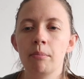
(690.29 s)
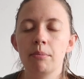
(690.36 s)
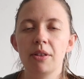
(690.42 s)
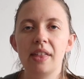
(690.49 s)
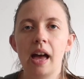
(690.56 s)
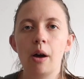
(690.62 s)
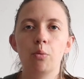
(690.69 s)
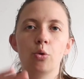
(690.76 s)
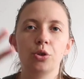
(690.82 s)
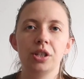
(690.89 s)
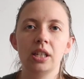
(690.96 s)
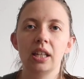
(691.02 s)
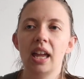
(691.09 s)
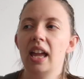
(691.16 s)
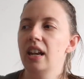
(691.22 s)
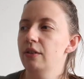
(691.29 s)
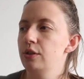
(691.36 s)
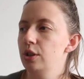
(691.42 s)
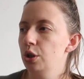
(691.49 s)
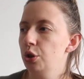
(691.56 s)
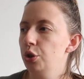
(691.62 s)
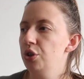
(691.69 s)
But that wasn't kind of
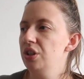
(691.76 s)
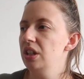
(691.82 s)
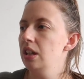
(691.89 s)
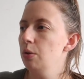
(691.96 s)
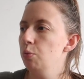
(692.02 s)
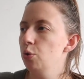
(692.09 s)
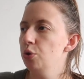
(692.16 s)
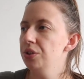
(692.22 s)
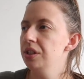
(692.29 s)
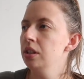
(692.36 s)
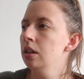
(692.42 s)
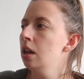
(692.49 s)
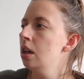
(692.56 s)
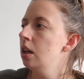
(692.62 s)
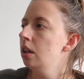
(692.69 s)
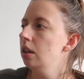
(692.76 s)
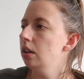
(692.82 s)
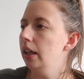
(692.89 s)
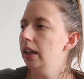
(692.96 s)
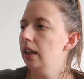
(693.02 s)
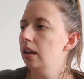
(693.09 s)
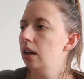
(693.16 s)
secluded. It wasn't
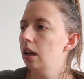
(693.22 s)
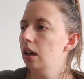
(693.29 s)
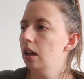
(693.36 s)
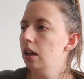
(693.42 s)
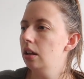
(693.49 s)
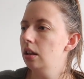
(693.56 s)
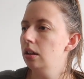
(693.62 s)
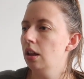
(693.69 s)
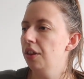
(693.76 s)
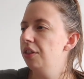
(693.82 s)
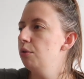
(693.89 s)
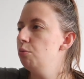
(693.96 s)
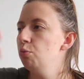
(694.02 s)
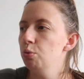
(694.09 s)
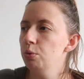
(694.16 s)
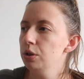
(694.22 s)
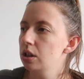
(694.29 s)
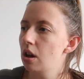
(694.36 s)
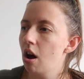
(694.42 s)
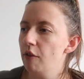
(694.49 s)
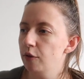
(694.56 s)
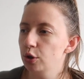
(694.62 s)
like nothing was
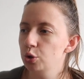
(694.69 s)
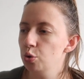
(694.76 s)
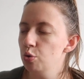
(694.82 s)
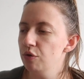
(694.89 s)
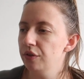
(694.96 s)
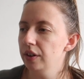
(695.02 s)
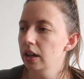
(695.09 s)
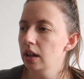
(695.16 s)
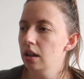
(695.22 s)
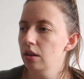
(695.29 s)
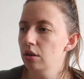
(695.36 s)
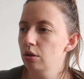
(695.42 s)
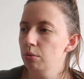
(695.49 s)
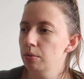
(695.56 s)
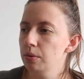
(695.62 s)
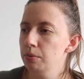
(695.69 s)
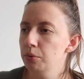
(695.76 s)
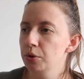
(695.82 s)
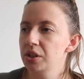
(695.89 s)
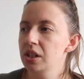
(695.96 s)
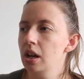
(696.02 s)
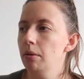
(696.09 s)
covered over it. There
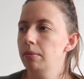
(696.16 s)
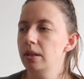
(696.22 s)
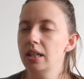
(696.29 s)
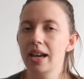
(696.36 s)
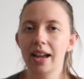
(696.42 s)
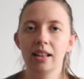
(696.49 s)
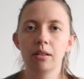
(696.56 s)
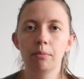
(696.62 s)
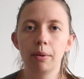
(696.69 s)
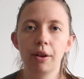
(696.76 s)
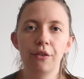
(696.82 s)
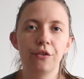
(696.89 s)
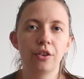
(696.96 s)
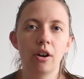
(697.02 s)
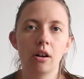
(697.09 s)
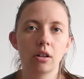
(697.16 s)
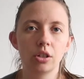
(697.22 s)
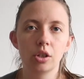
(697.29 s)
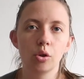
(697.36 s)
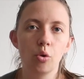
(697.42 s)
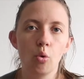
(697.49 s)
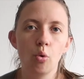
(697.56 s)
wasn't a wee in bit for her
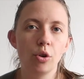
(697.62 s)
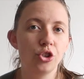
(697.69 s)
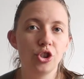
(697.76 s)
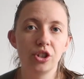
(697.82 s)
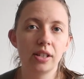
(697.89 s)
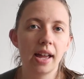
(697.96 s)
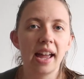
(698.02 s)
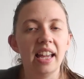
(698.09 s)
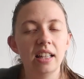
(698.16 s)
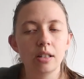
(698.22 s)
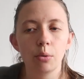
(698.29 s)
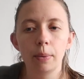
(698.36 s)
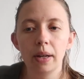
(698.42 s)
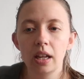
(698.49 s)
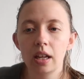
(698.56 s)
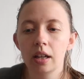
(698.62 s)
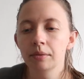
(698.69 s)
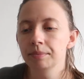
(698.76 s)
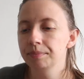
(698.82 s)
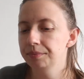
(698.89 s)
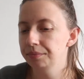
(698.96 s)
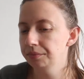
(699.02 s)
to go and just hide
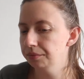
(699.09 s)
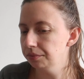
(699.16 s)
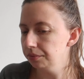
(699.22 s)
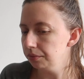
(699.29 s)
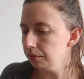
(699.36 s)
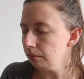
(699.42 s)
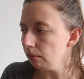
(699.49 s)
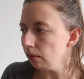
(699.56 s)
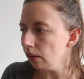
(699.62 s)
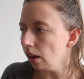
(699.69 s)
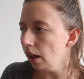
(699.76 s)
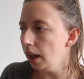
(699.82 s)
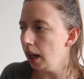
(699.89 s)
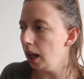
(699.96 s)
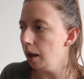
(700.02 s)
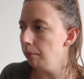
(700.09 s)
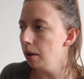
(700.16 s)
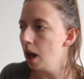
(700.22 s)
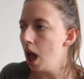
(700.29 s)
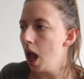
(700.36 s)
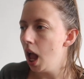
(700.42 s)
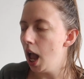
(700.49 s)
away.
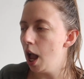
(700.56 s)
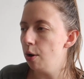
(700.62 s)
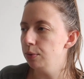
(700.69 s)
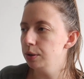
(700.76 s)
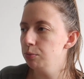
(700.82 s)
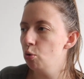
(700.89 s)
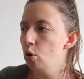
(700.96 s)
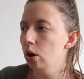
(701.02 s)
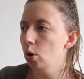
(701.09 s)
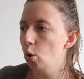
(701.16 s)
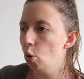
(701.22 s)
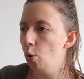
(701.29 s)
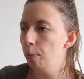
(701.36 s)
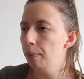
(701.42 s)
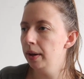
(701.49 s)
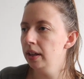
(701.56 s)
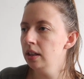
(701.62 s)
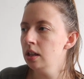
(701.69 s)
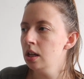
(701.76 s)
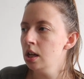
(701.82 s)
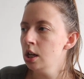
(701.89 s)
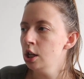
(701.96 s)
It was more
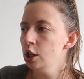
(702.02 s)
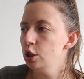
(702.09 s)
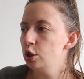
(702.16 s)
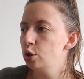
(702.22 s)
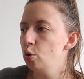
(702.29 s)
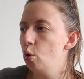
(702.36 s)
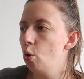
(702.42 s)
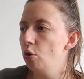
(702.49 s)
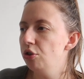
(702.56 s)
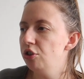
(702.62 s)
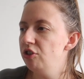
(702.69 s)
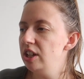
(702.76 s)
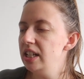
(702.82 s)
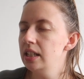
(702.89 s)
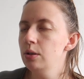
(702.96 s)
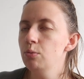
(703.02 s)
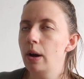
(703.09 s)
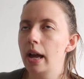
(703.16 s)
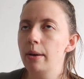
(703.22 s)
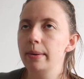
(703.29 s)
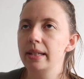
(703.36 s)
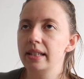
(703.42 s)
open. So the reason
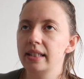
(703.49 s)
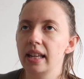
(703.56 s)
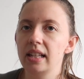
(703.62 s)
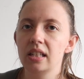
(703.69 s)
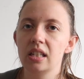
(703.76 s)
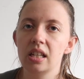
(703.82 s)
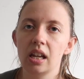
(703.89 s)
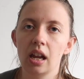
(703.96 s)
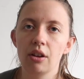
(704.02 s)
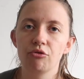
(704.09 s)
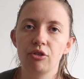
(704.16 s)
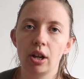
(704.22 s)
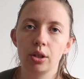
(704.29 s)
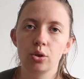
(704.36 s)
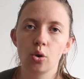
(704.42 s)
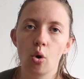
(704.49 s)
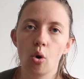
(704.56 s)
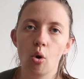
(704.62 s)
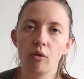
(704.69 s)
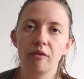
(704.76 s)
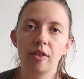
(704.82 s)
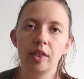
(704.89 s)
why we decided to get rid
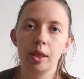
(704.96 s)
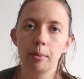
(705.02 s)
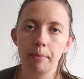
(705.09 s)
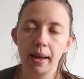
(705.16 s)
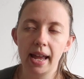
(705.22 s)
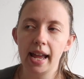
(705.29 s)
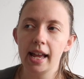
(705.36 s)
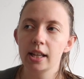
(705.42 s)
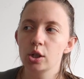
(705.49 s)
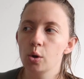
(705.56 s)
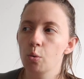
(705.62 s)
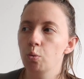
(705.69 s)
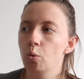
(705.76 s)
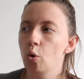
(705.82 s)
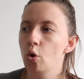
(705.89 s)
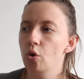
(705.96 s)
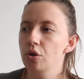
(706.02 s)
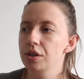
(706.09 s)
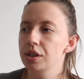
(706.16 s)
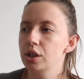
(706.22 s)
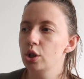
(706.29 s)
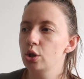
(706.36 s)
of the bed
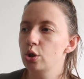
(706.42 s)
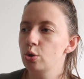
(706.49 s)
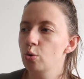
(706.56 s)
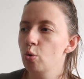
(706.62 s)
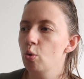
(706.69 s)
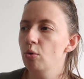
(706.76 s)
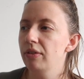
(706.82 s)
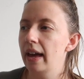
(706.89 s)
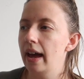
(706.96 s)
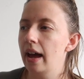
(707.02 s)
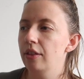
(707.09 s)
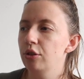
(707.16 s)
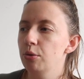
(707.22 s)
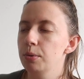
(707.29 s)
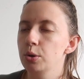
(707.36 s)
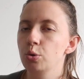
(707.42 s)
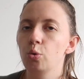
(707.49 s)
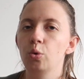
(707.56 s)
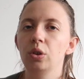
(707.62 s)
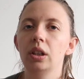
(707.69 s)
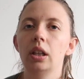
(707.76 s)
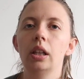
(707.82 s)
was so that there was
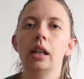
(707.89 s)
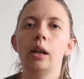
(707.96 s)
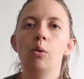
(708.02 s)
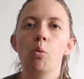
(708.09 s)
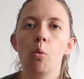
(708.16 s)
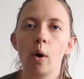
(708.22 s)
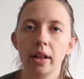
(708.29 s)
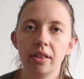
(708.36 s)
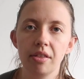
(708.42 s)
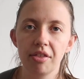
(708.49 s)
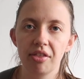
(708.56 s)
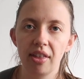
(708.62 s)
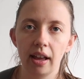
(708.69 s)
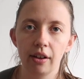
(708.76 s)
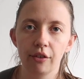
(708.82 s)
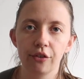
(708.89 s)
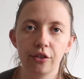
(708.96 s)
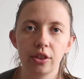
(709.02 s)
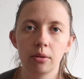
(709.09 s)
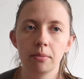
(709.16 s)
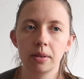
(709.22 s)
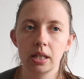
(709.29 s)
only one thing
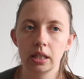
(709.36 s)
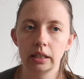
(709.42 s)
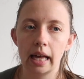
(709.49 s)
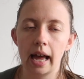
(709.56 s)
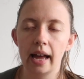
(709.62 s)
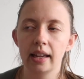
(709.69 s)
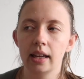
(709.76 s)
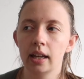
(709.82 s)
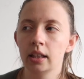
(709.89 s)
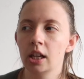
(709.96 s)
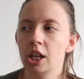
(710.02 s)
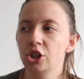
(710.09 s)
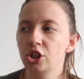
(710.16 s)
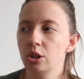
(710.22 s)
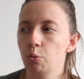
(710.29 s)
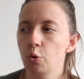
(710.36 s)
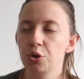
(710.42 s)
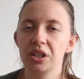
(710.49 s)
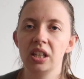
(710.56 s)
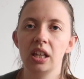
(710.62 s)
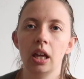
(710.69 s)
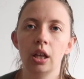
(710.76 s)
for them to lie in, and she
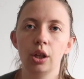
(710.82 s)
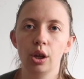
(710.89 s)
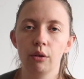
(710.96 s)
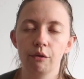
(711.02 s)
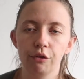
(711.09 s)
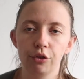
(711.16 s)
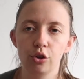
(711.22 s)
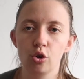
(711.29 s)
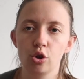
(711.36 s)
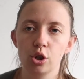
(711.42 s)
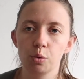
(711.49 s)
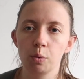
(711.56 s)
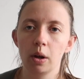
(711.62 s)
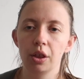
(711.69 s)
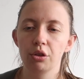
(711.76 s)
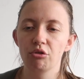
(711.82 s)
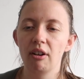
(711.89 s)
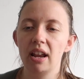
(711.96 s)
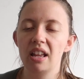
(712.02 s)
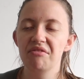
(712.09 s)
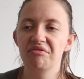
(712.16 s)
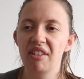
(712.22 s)
wasn't getting confused with,
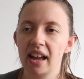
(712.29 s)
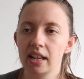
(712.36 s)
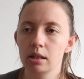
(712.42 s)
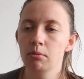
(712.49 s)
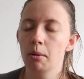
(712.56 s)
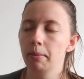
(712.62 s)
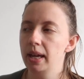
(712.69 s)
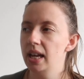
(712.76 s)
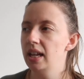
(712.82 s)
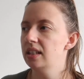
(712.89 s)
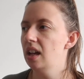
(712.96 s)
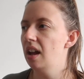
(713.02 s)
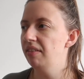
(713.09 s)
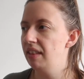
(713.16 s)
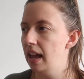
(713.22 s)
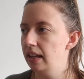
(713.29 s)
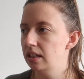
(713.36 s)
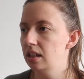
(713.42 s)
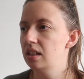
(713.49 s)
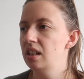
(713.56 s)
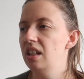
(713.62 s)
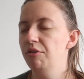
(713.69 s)
right, that's my bed and
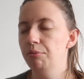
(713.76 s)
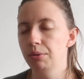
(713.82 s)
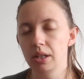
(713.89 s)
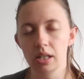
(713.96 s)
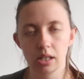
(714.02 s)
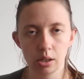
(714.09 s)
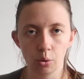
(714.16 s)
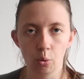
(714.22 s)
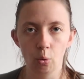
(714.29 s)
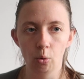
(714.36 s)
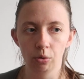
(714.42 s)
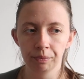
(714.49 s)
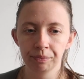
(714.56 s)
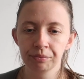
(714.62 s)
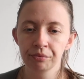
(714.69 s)
that's a safe place to go.